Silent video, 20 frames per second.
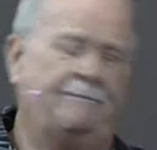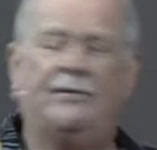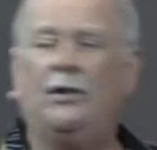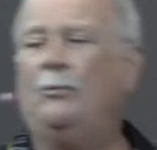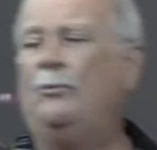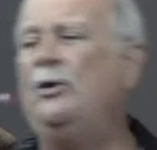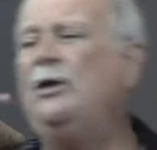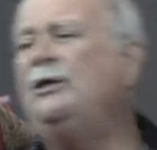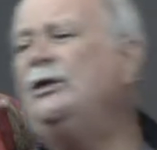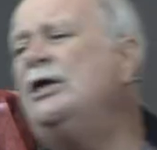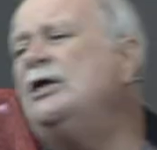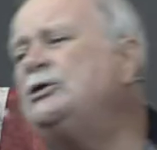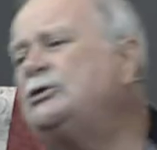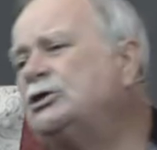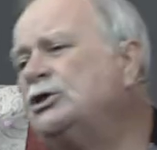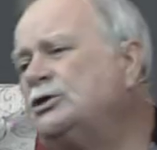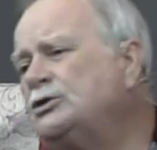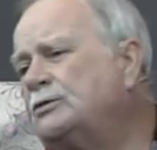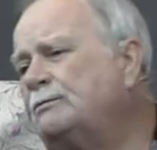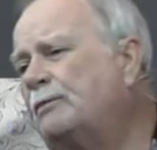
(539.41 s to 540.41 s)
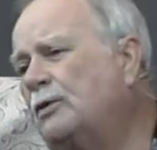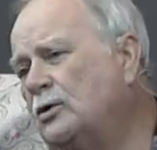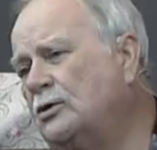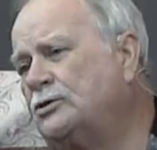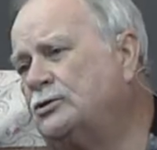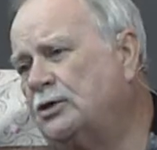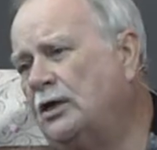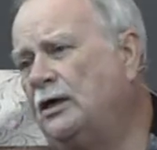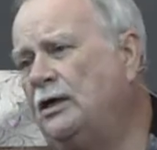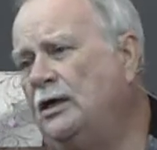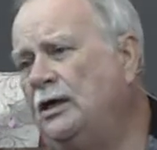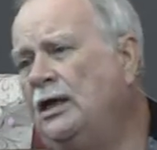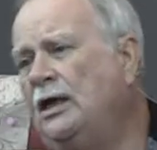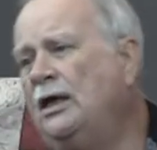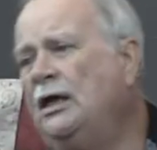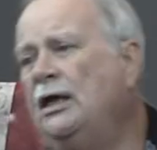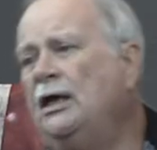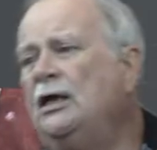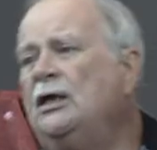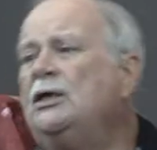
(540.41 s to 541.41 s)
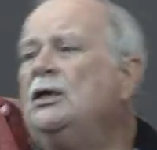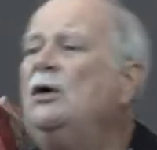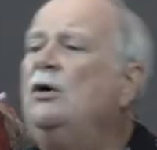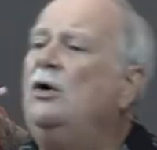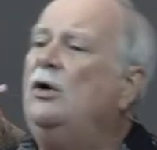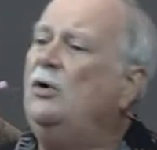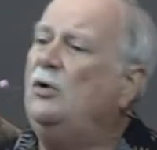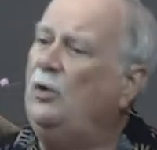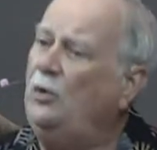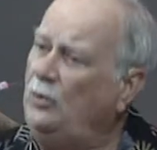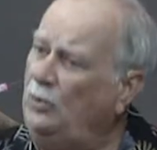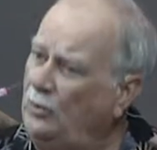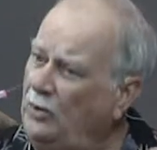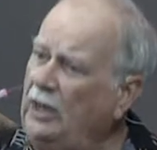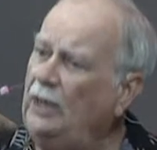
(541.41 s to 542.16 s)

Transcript: The religious person who